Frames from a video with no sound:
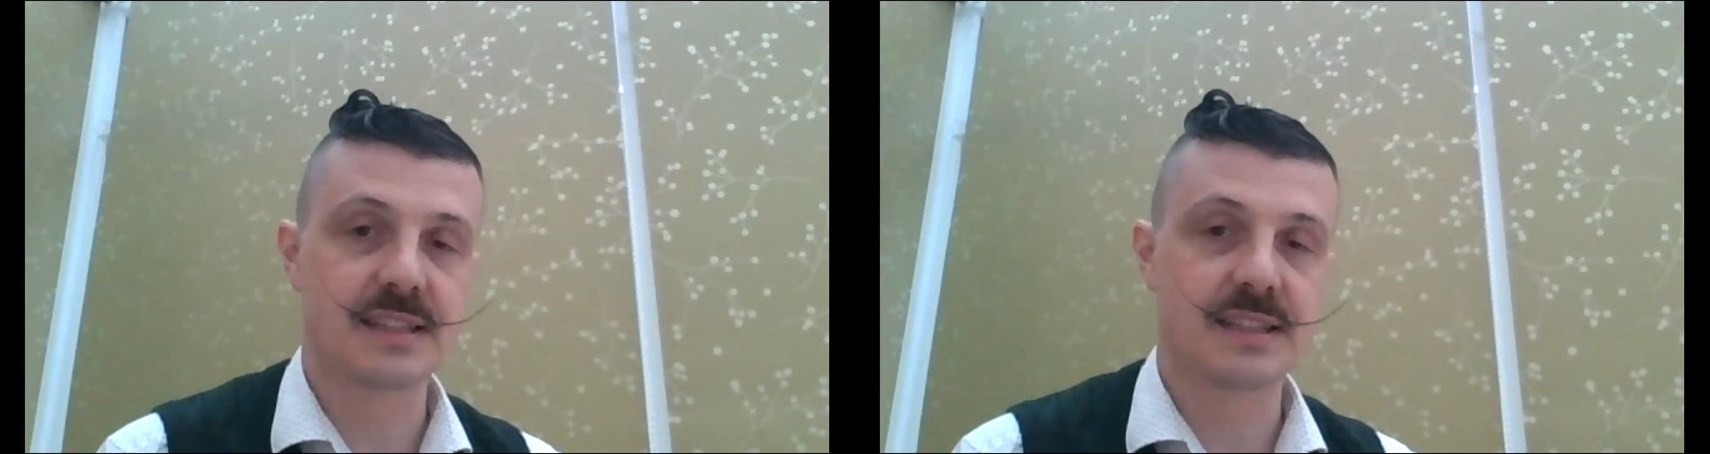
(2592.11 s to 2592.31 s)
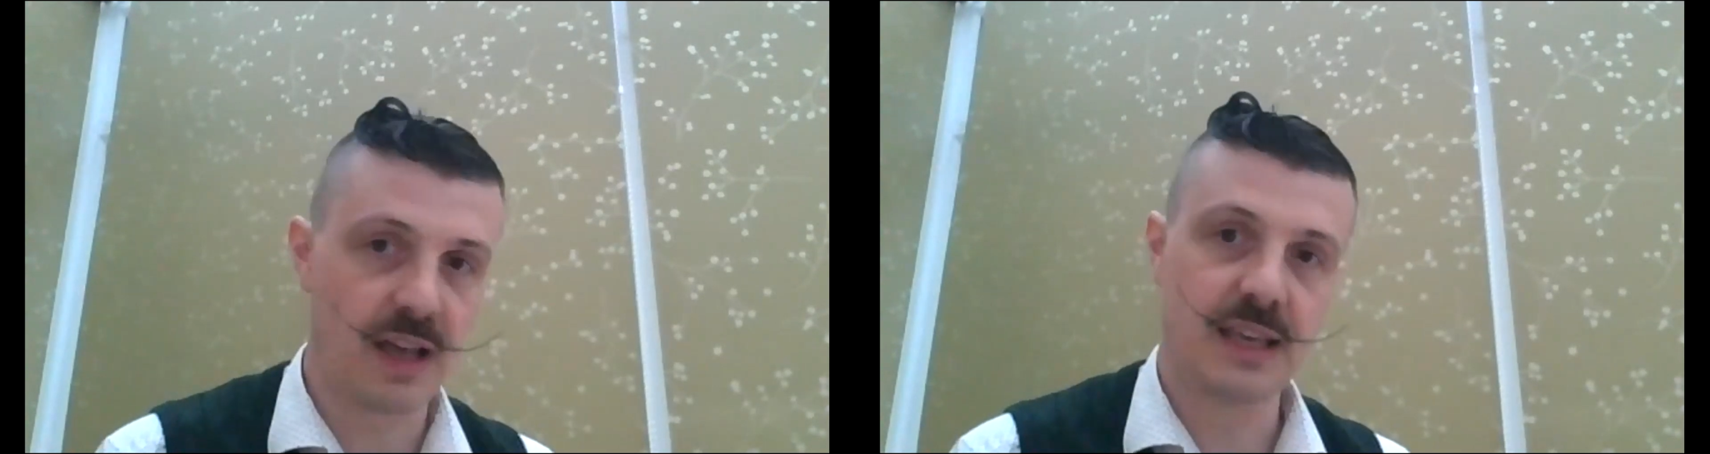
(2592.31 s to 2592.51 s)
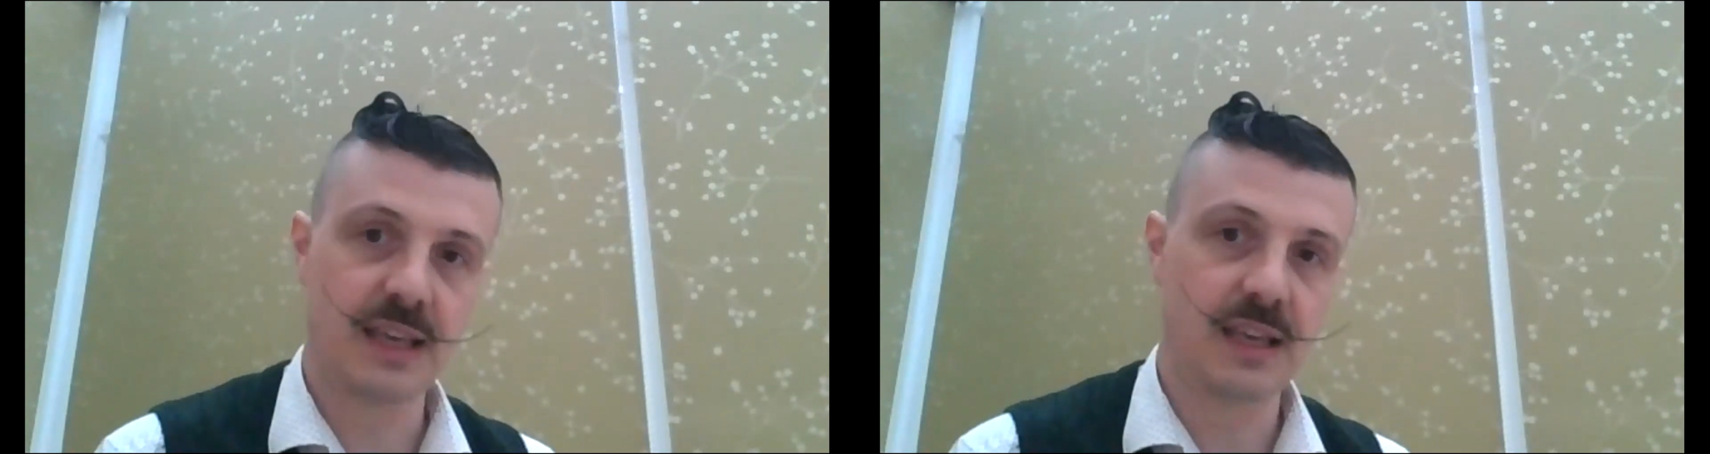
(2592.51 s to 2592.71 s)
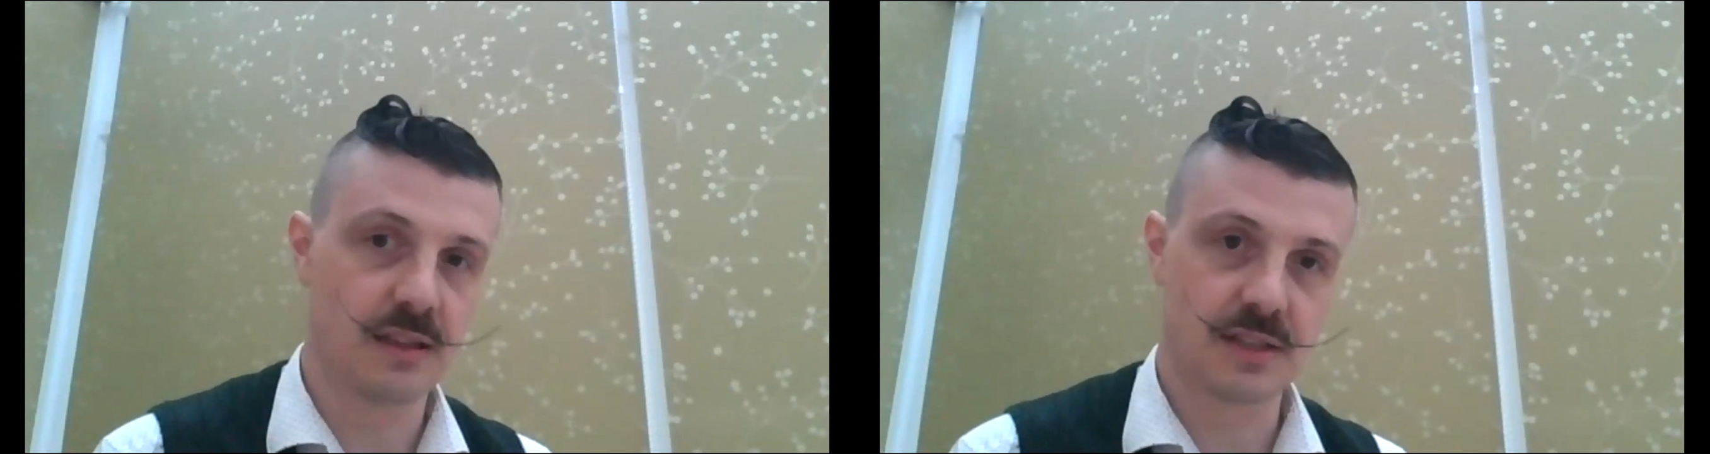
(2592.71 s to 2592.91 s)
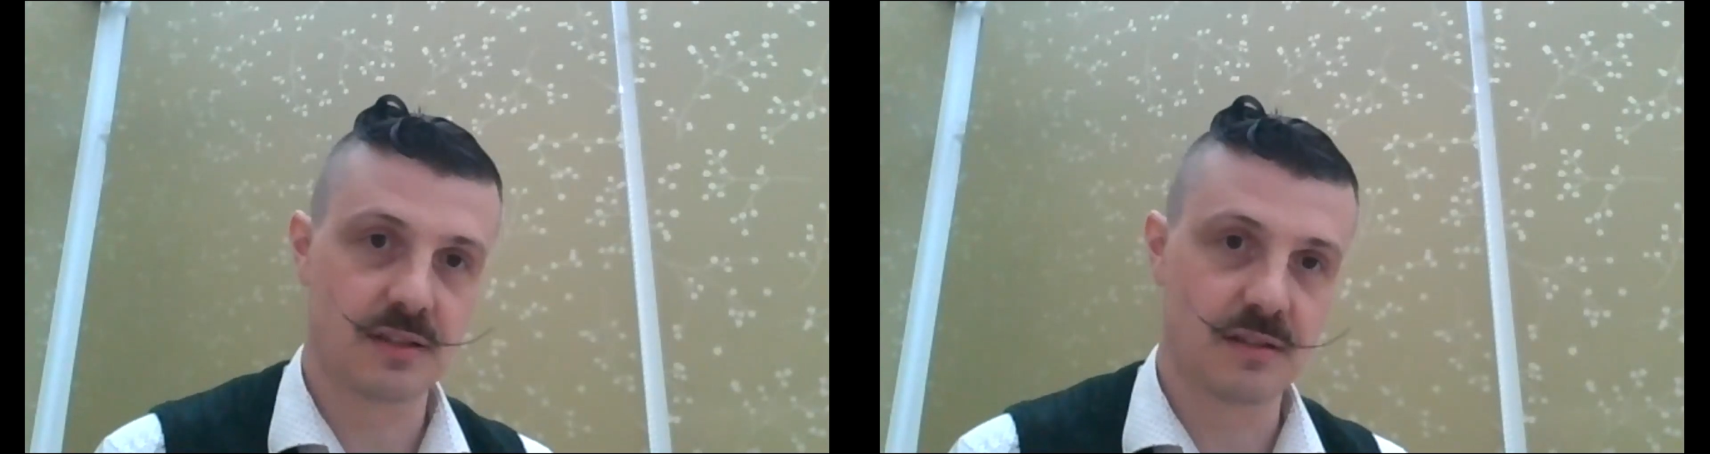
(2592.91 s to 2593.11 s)

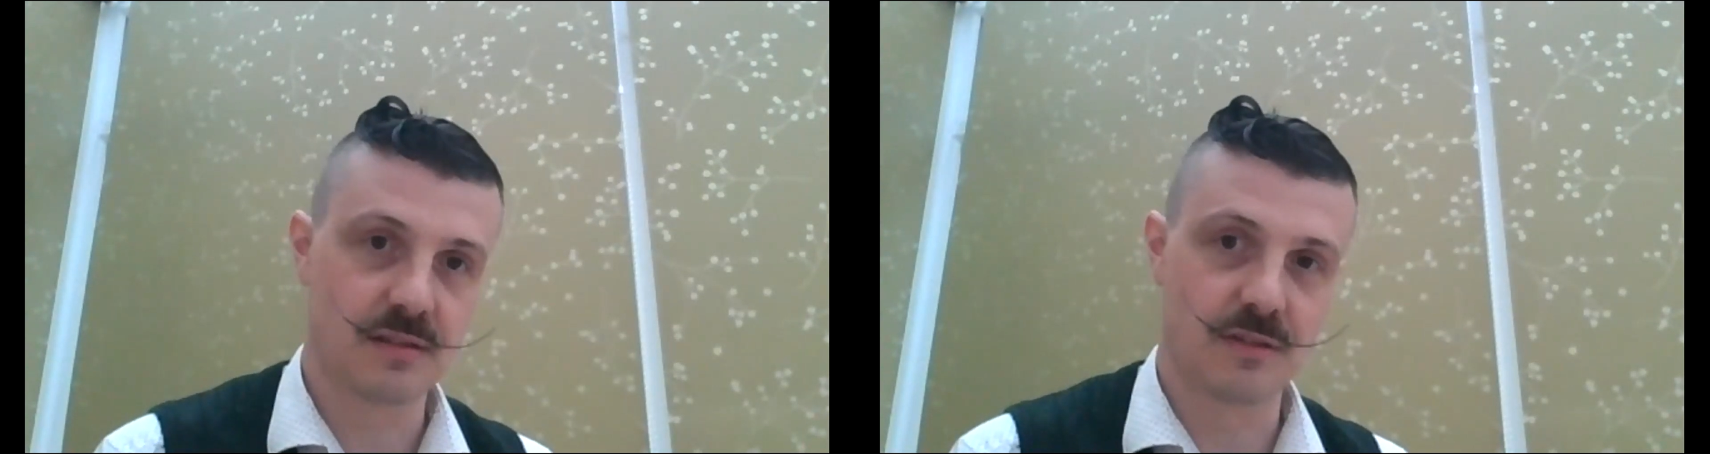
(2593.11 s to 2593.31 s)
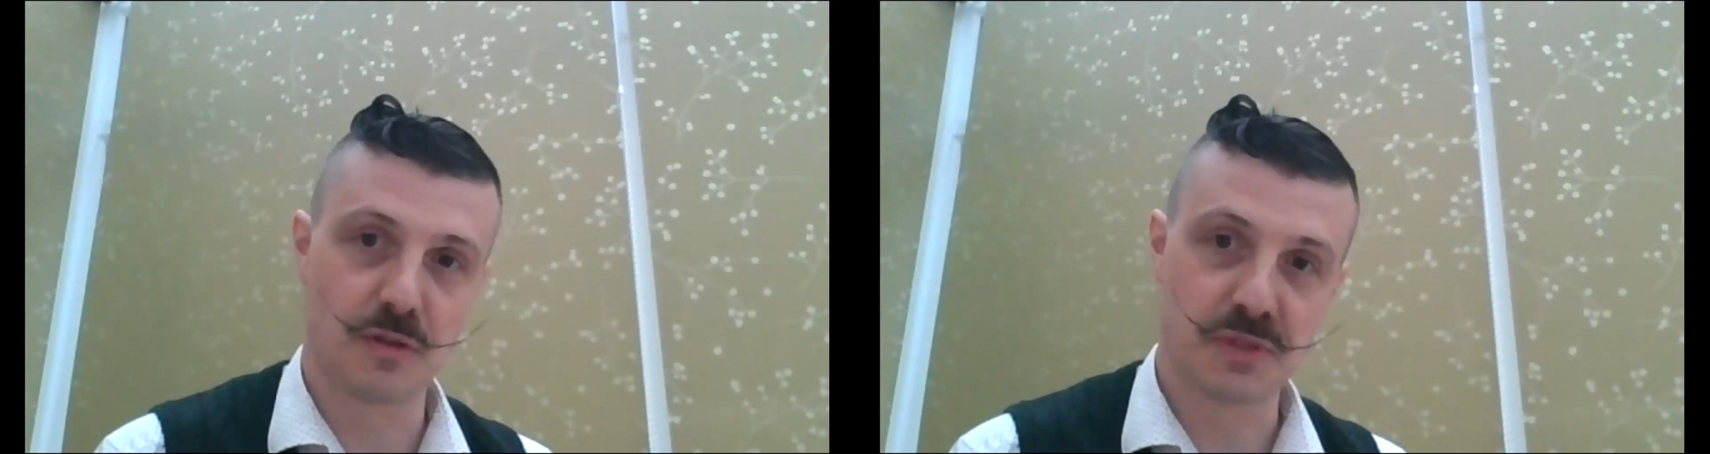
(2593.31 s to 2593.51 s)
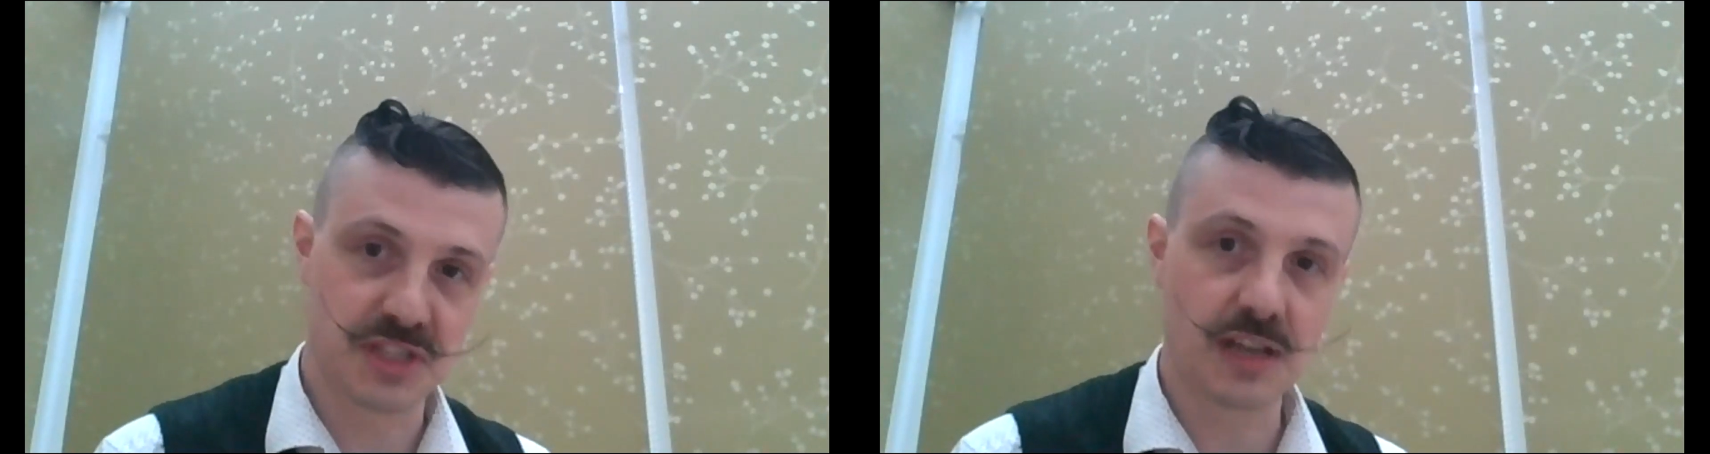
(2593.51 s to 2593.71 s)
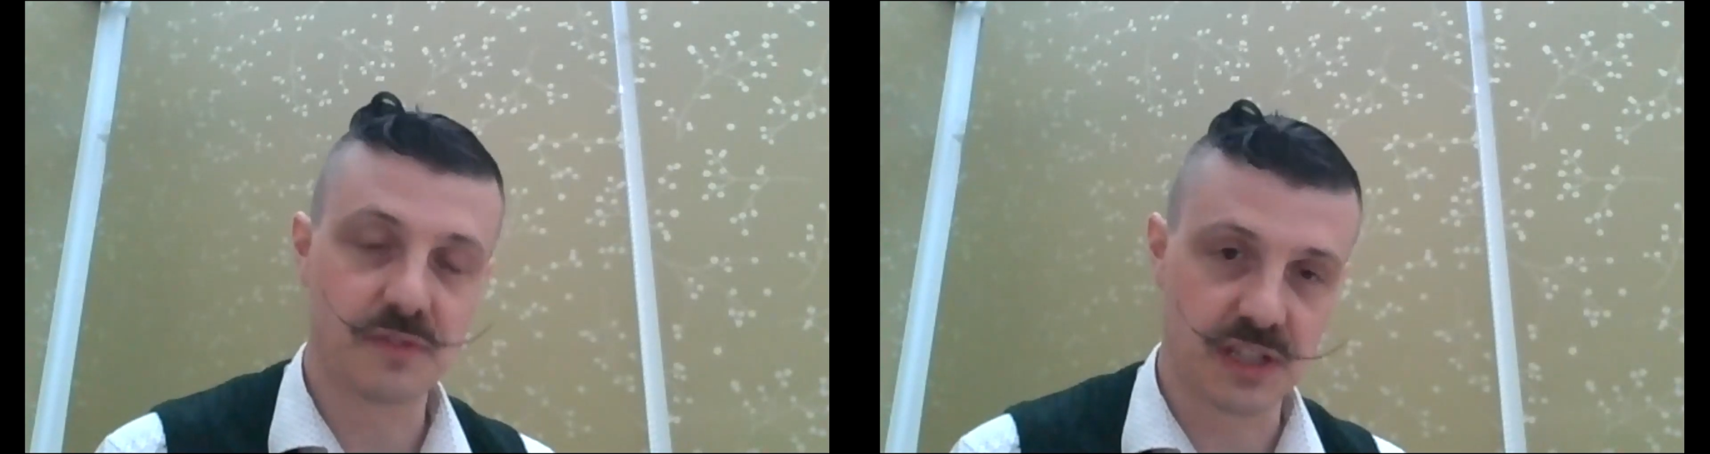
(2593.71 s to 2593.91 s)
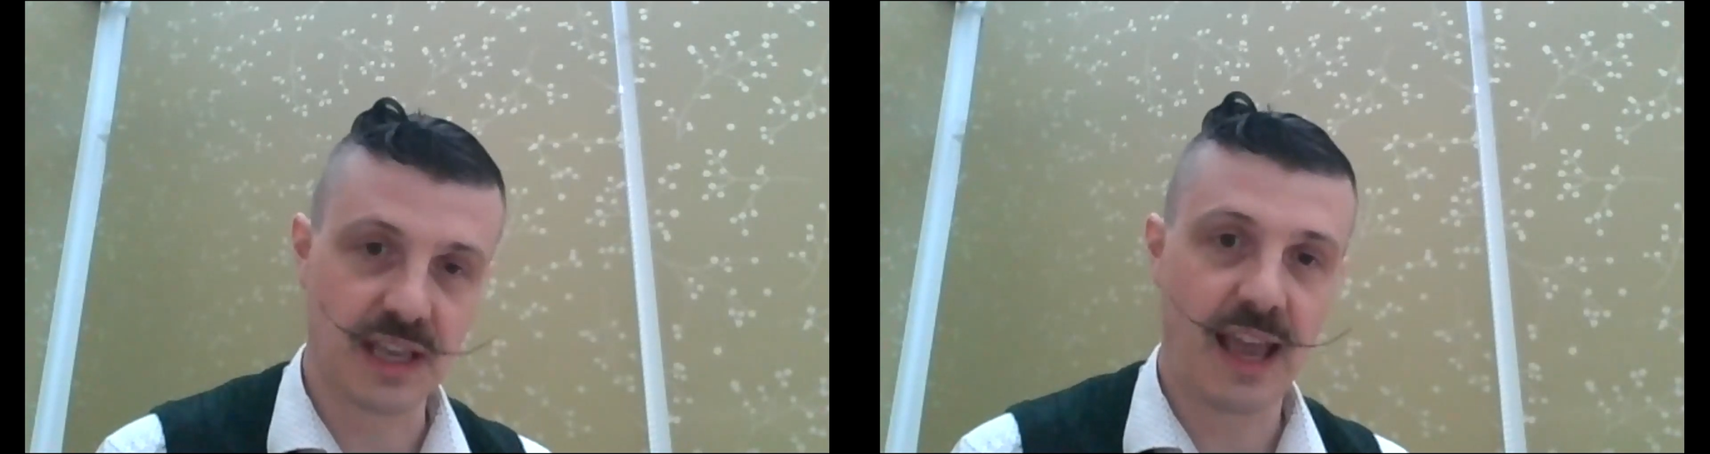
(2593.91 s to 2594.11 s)
find
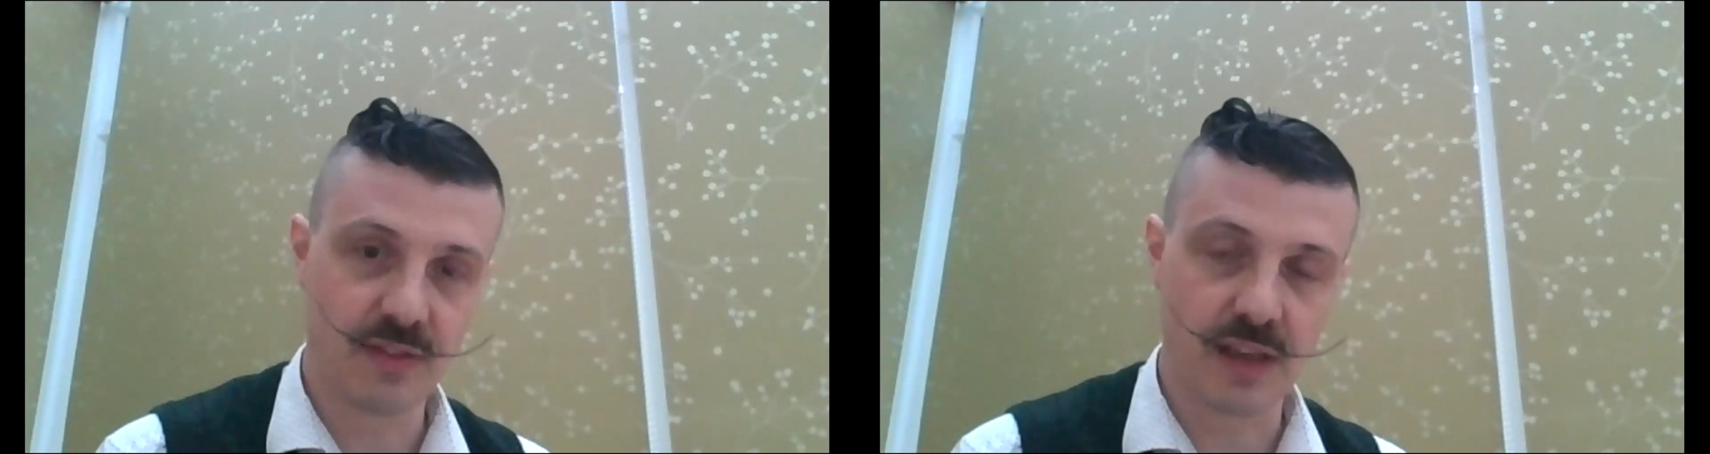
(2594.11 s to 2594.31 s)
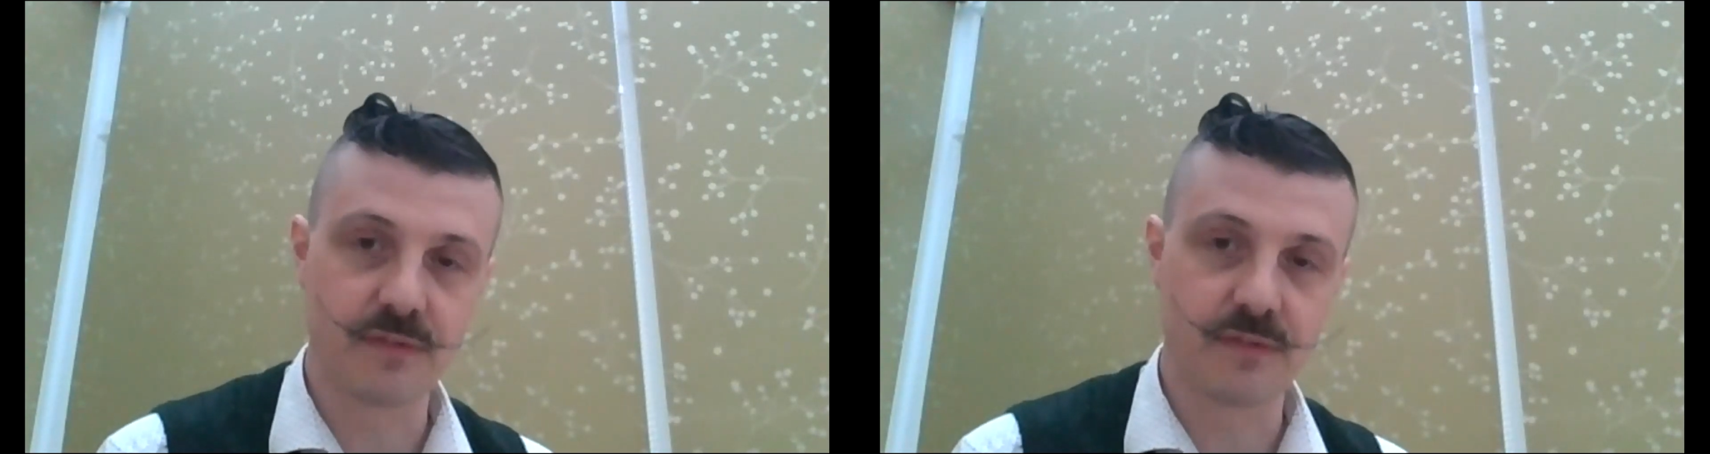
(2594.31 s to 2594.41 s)
themselves again.